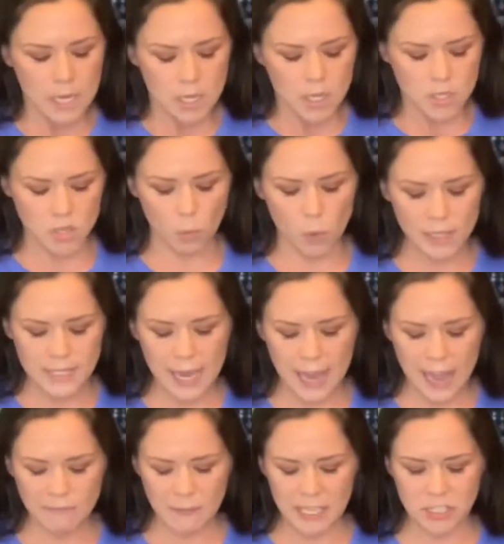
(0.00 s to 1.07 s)
So once I
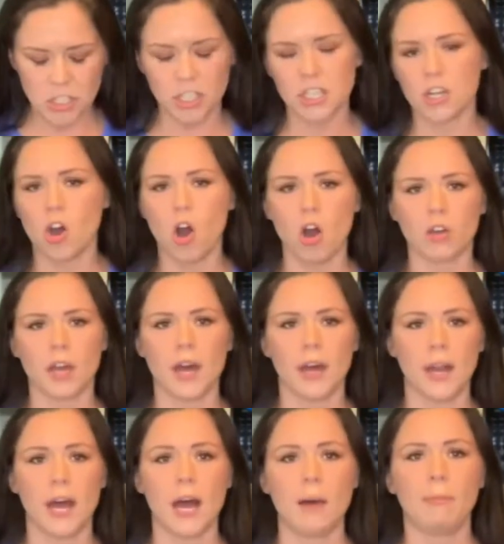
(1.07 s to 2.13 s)
have my chicken all
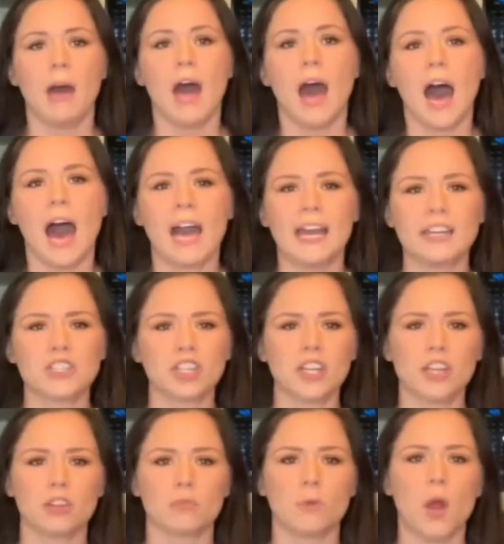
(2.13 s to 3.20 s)
cut up, I
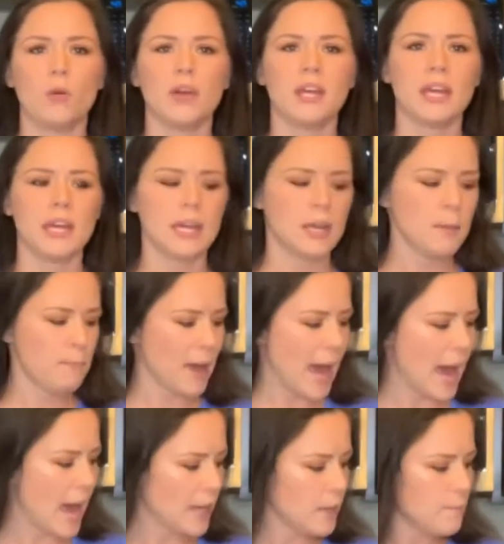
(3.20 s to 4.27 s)
actually throw it in a
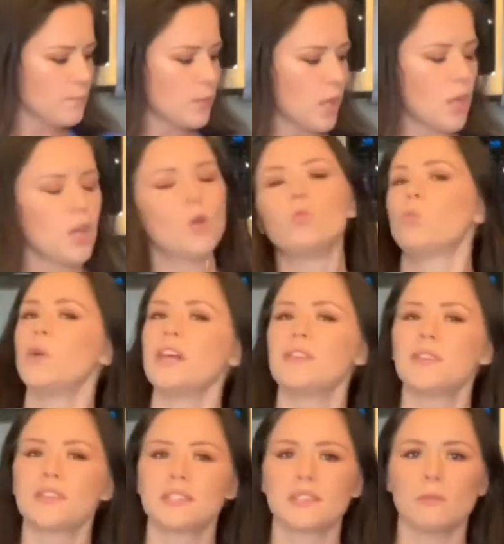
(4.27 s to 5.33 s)
bag
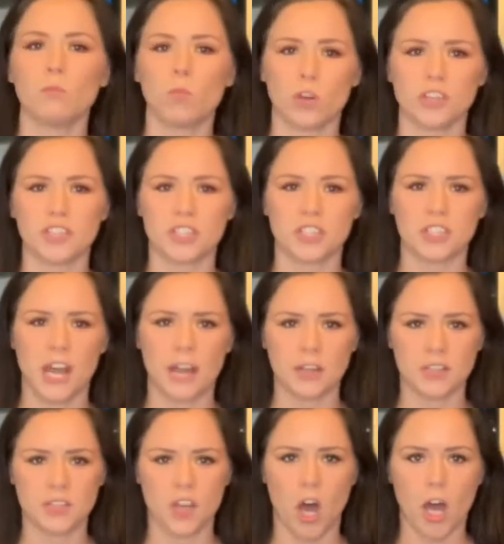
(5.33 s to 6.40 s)
with some
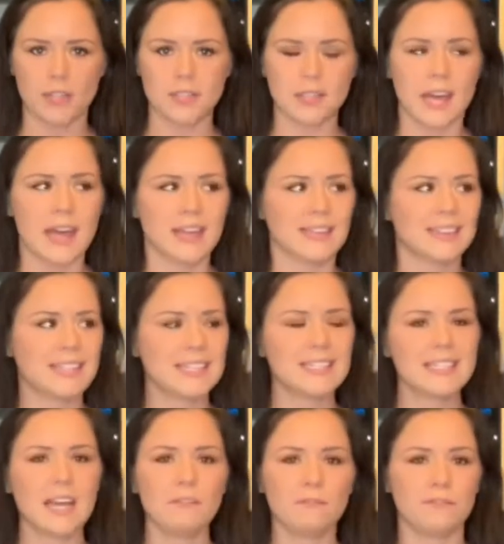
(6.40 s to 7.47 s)
Worcestershire sauce.
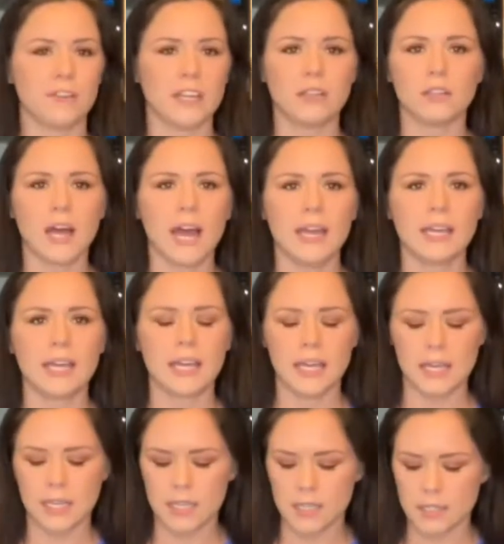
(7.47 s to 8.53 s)
This I feel like
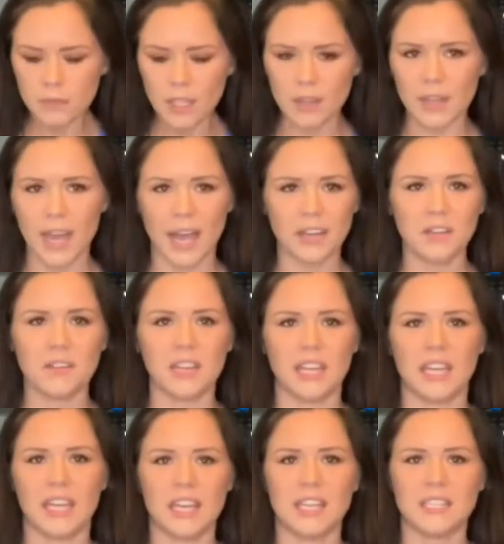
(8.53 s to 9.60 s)
is kind of the
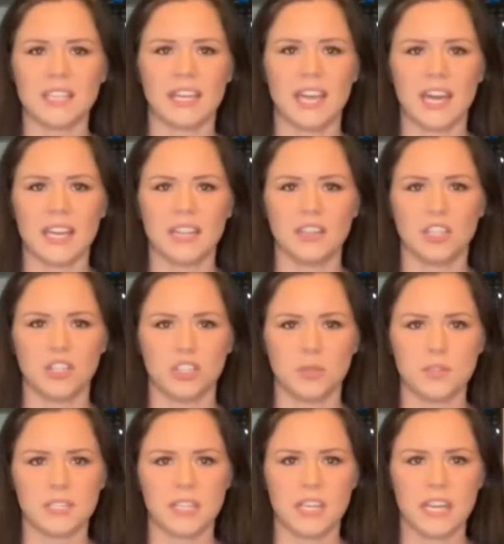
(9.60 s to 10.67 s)
key to getting the
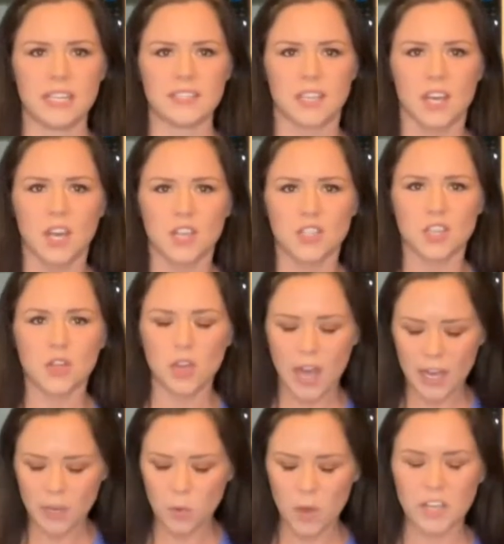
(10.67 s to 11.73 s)
juiciness. So you
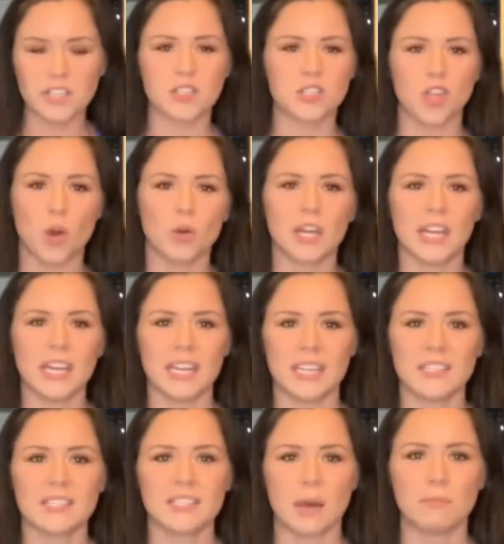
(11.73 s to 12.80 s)
kind of want to soak it
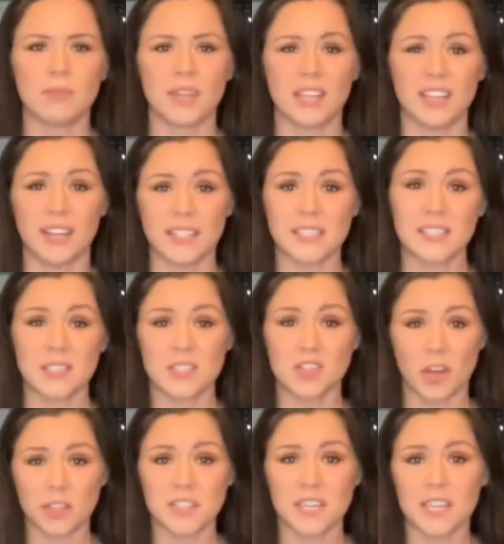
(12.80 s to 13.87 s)
in something nice and
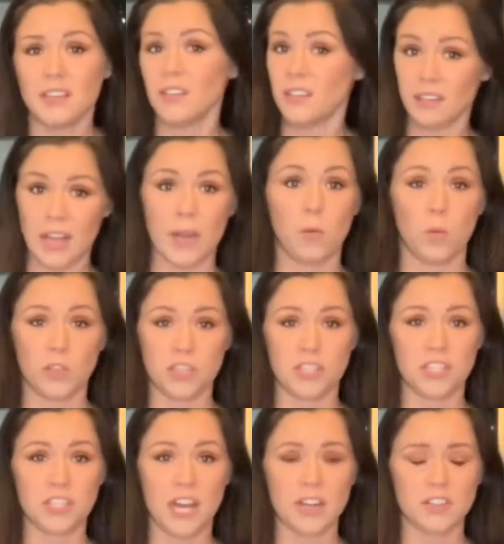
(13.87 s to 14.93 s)
salty, like
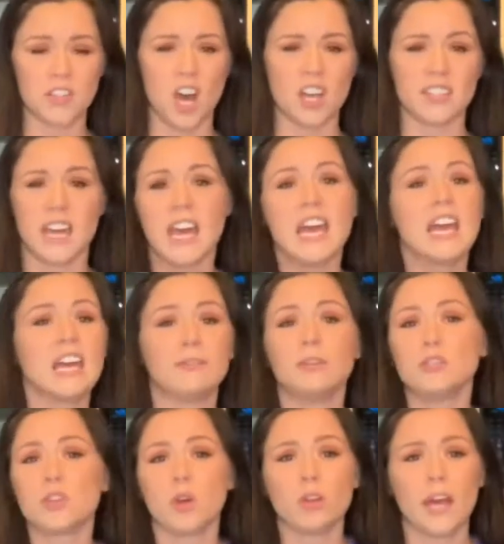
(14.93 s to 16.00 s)
Worcestershire sauce. If
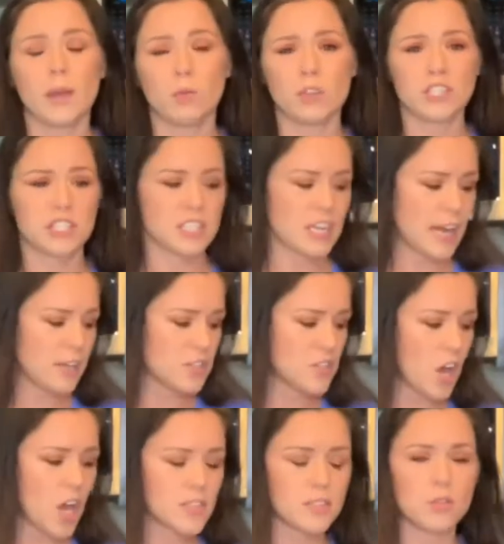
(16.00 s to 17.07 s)
you don't like Worcestershire
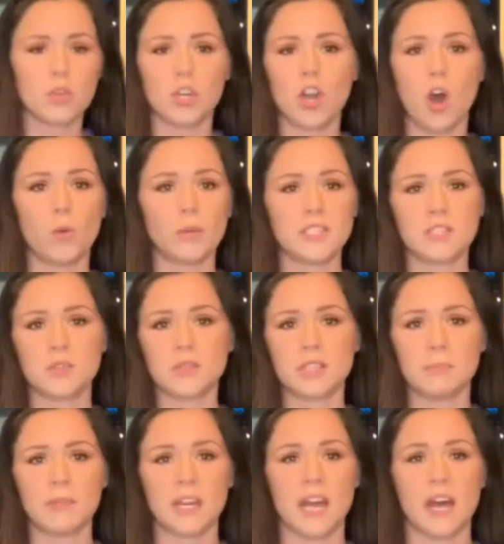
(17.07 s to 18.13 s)
sauce, you can always do
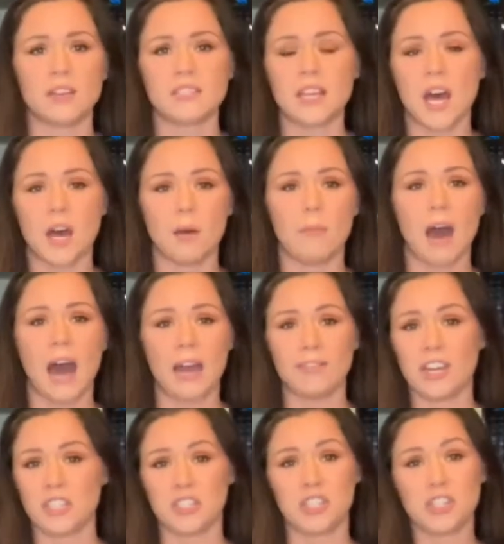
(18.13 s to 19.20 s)
something else. I've
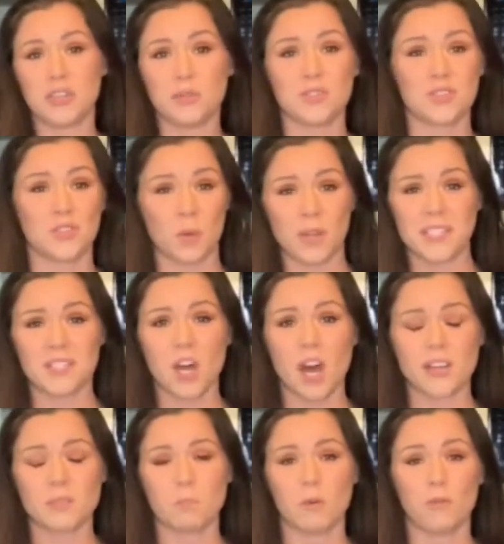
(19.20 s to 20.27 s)
actually used soy
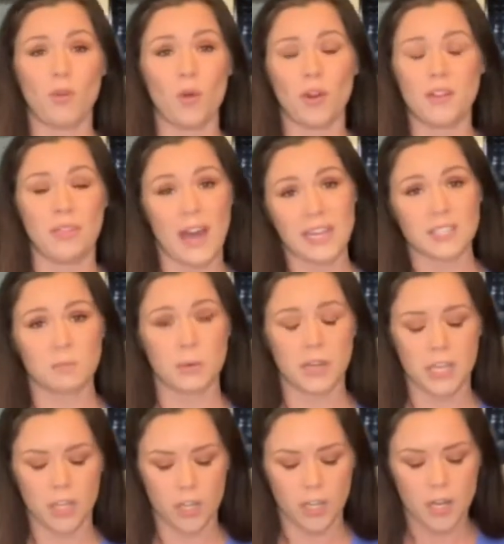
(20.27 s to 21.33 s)
sauce before and that's
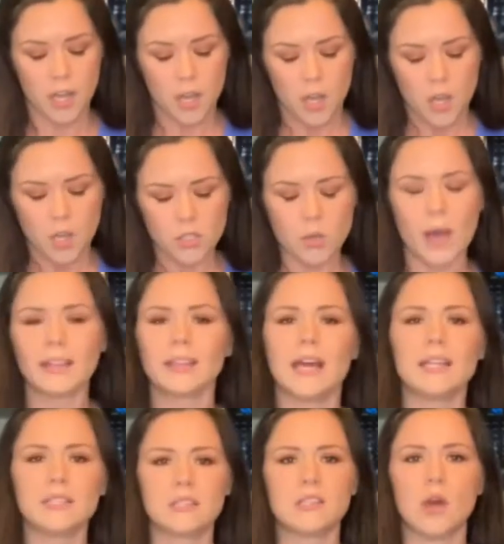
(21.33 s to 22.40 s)
pretty good. So I
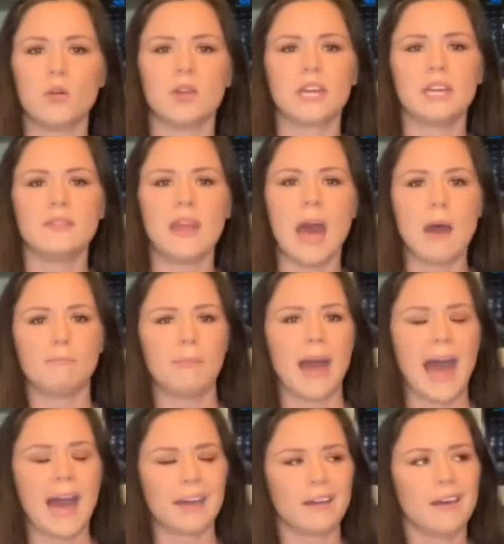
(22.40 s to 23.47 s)
let it soak in that
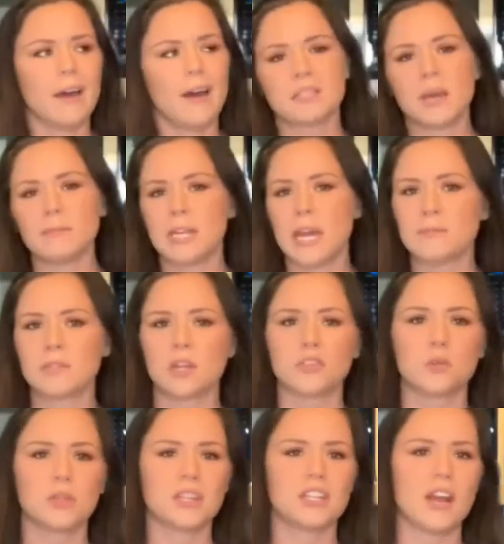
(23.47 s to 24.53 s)
bag. Sometimes I'll
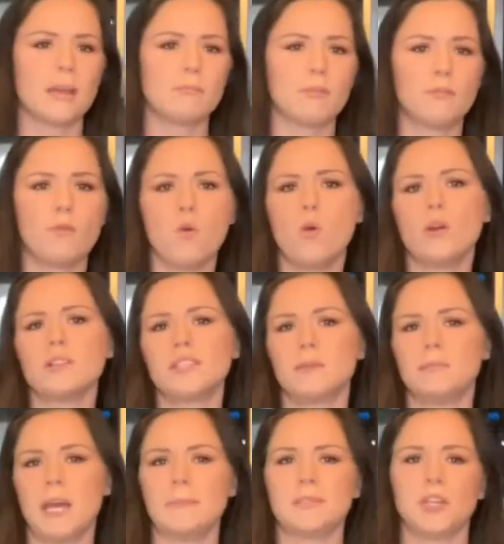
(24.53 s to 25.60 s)
do it the night before,
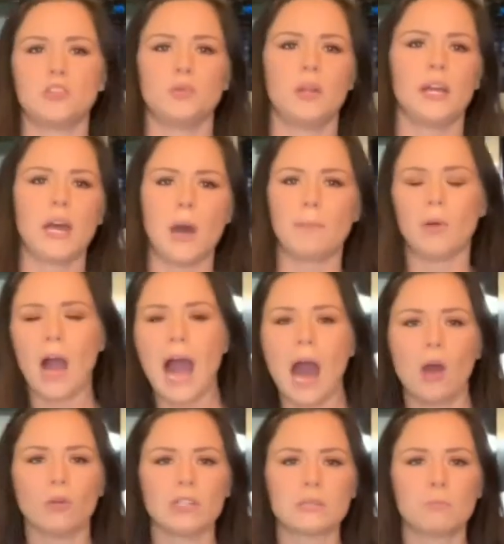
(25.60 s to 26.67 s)
sometimes I'll do it a couple
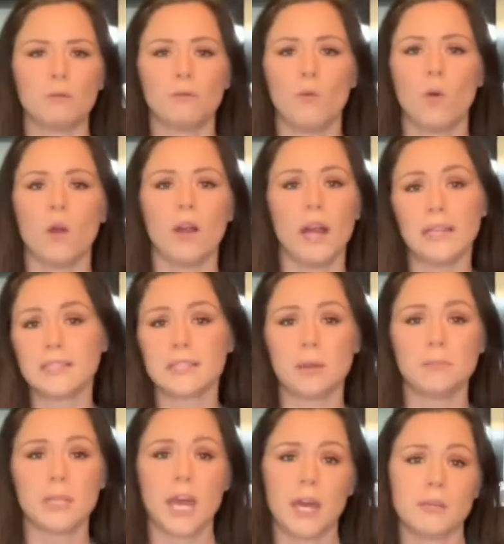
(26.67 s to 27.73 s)
hours before, and
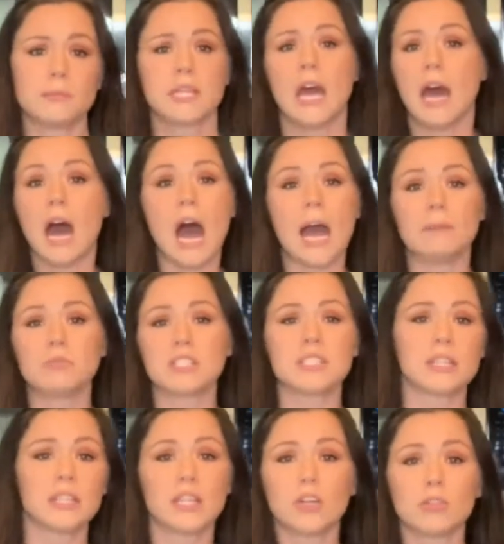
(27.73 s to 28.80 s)
sometimes I'm just
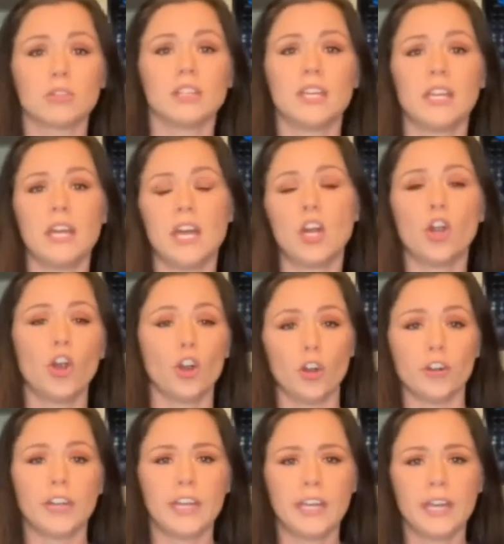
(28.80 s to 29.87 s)
literally in a
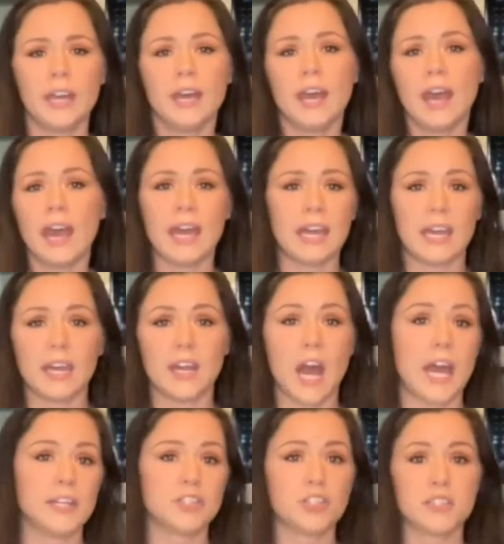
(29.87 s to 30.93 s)
hurry and
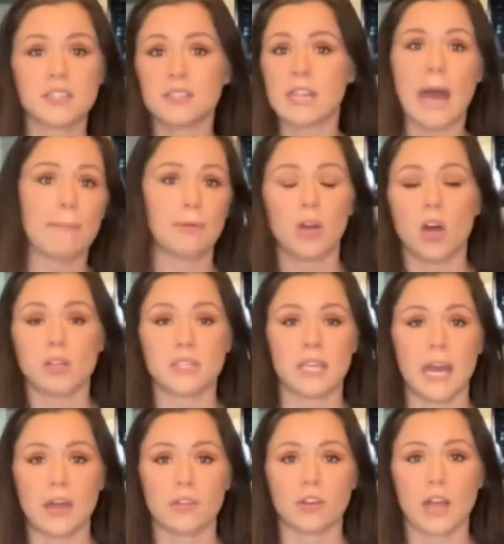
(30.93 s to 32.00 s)
I just slap it all
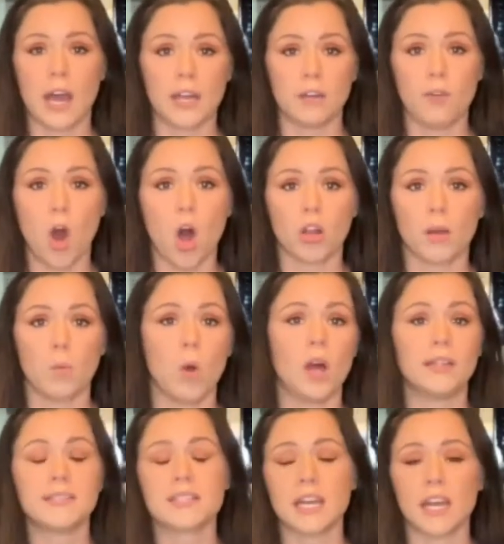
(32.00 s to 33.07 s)
together kind of all at
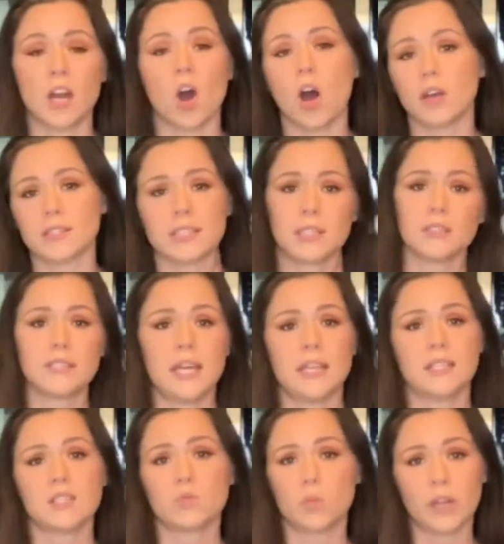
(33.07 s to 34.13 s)
once and it all still
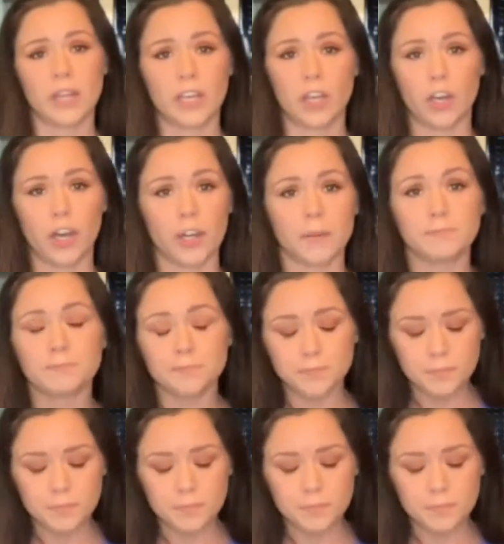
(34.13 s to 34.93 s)
tastes really good.